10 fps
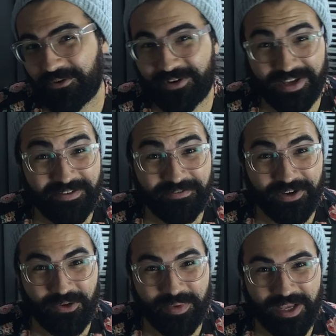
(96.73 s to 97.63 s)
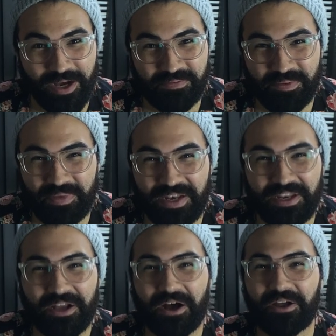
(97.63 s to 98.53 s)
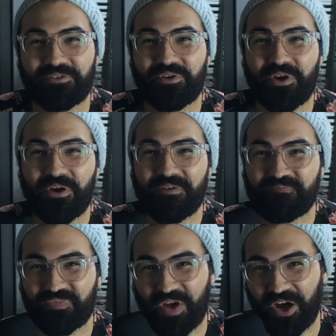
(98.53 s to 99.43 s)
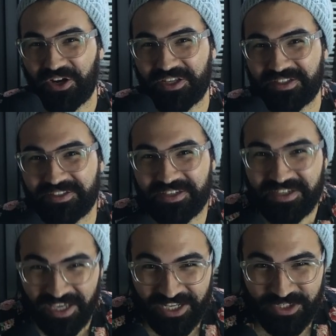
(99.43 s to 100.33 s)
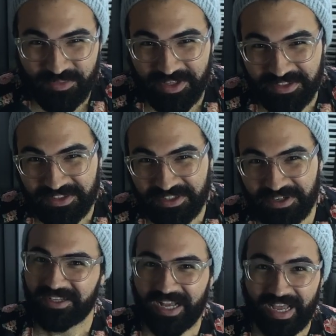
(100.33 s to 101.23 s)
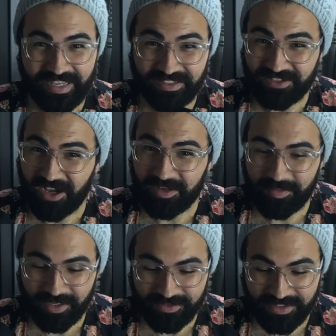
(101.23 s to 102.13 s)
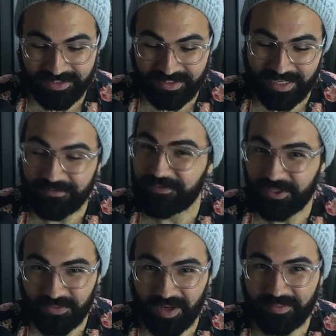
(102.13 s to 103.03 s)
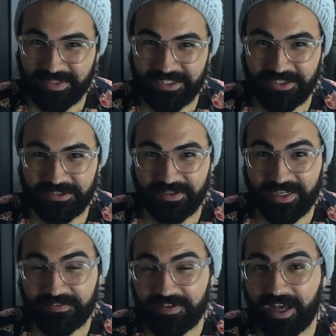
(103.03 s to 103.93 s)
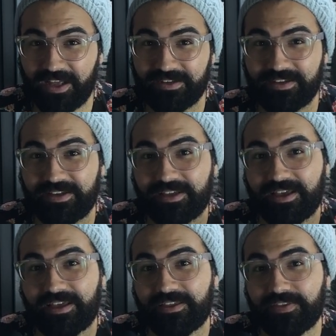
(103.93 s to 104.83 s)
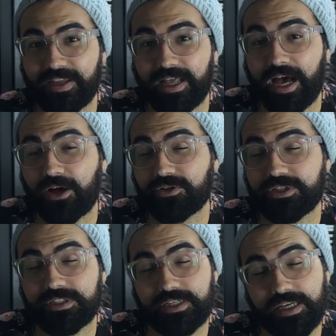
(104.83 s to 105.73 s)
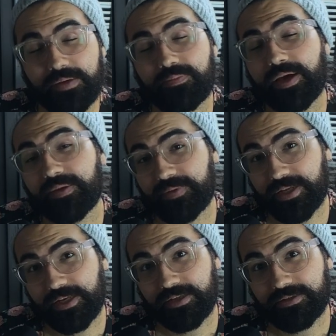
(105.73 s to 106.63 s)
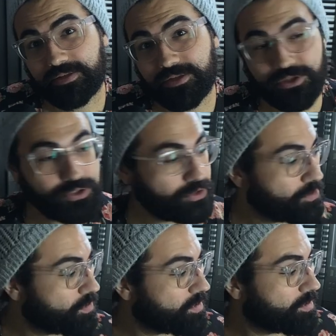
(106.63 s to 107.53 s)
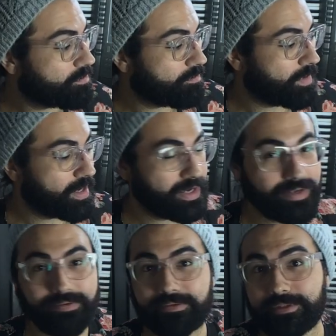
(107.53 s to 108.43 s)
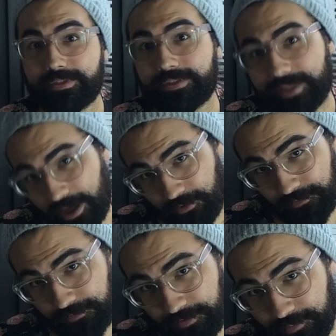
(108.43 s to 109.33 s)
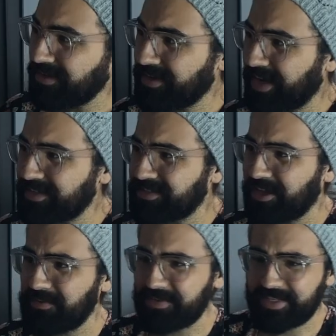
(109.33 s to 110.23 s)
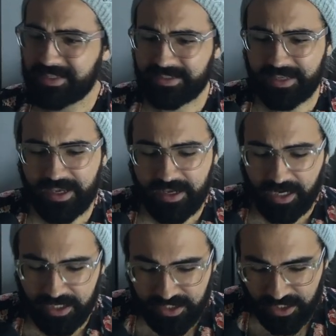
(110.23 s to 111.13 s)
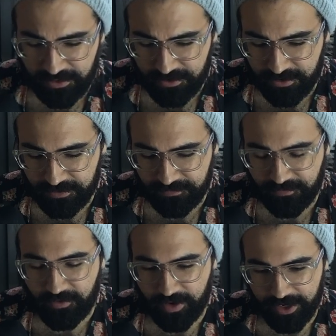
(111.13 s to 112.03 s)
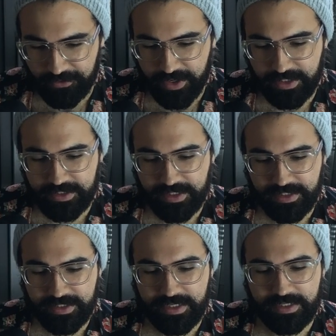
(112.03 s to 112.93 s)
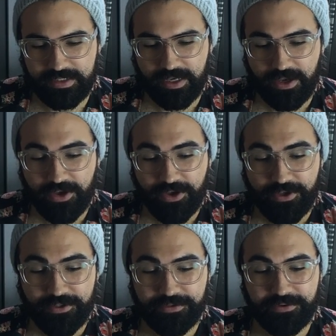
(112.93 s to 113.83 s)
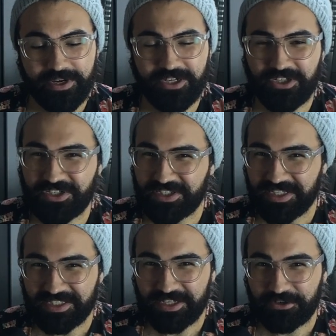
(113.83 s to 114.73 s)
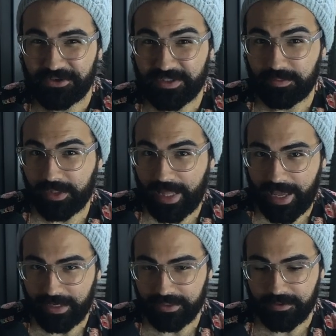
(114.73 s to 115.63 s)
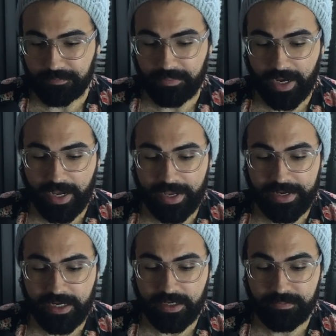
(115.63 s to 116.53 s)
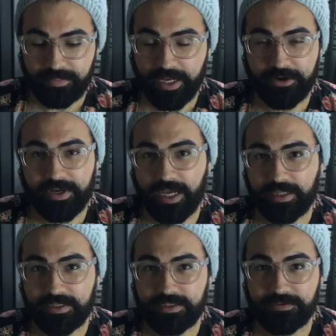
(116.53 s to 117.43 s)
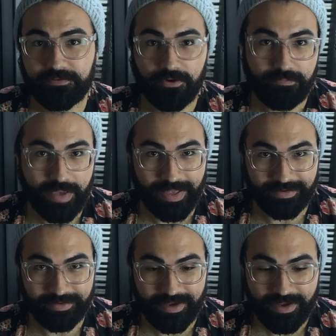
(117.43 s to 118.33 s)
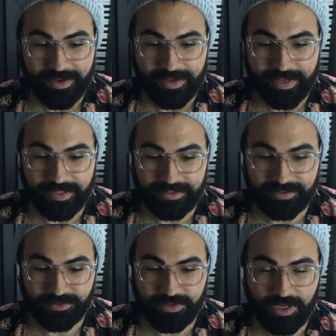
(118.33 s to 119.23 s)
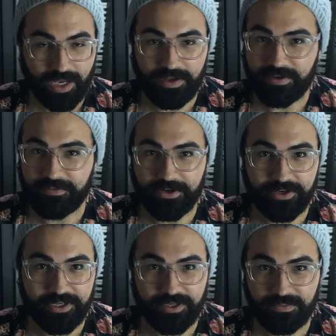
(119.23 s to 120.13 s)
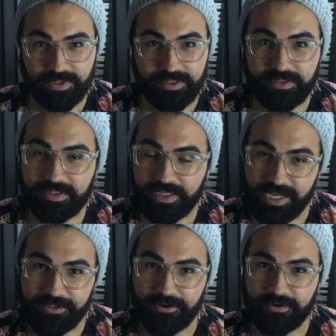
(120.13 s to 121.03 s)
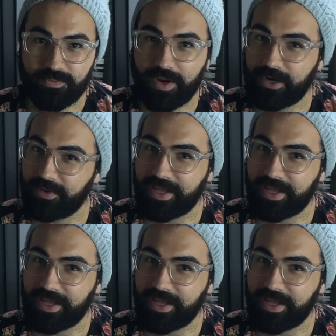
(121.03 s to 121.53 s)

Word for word: or if it'll be up depending on audience engagement. I can talk about this if you want me to, and if not, then I'll just keep my opinions to myself self. Next up is another fragrance. This is 360 Degrees Black by Perry Ellis for men. It's not a very good one either. Why do I